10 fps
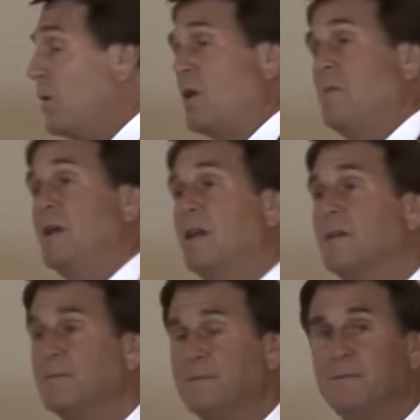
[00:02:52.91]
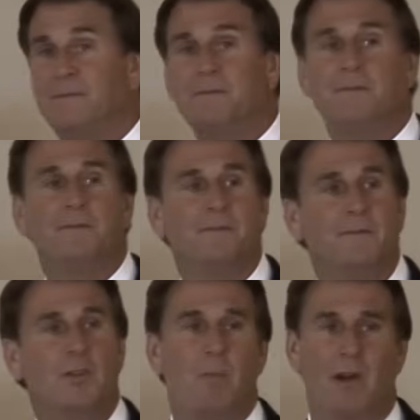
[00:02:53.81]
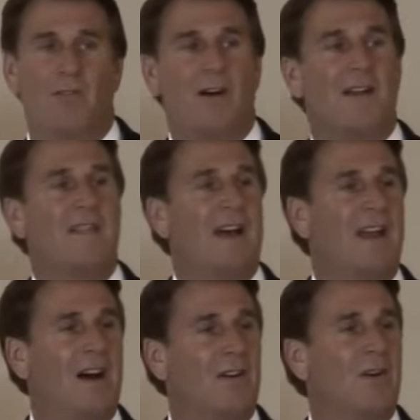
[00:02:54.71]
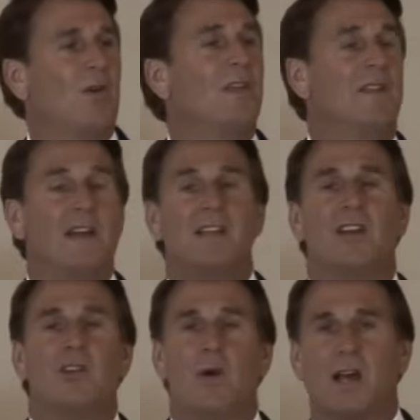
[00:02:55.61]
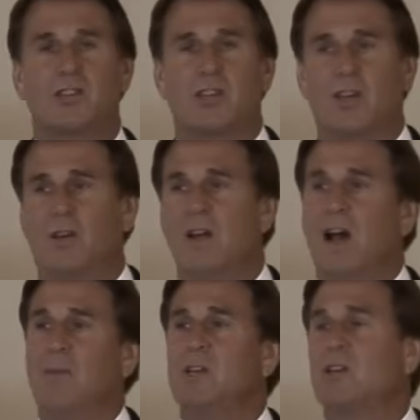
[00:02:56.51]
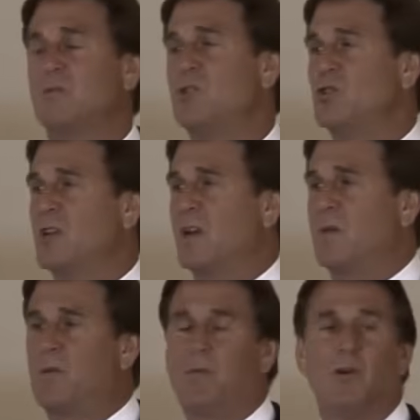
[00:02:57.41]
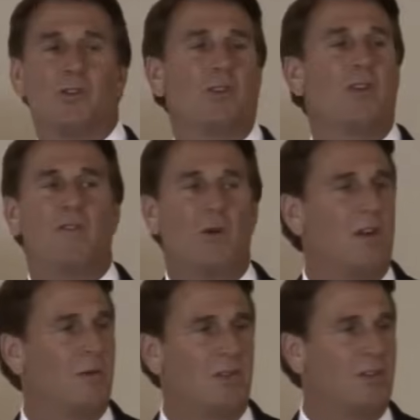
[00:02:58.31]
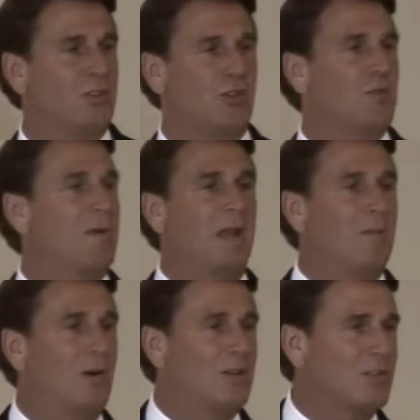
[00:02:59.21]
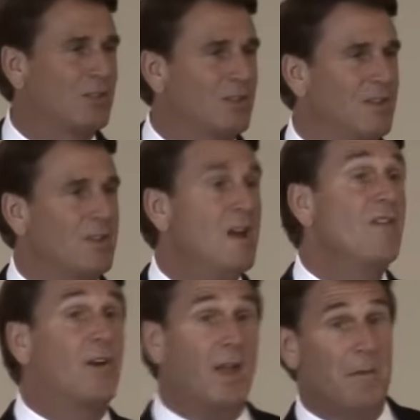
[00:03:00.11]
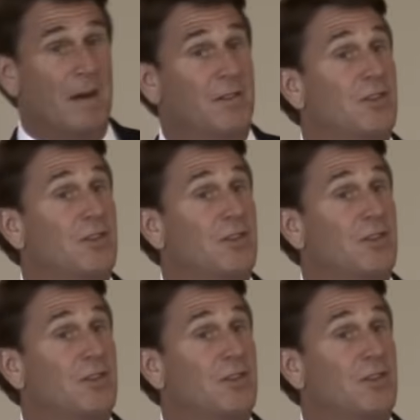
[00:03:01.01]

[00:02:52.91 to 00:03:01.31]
or committee. You better find that out. Only then can you execute. How many times do you send out a proposal, you have no idea what the decision-making process is? Forget about the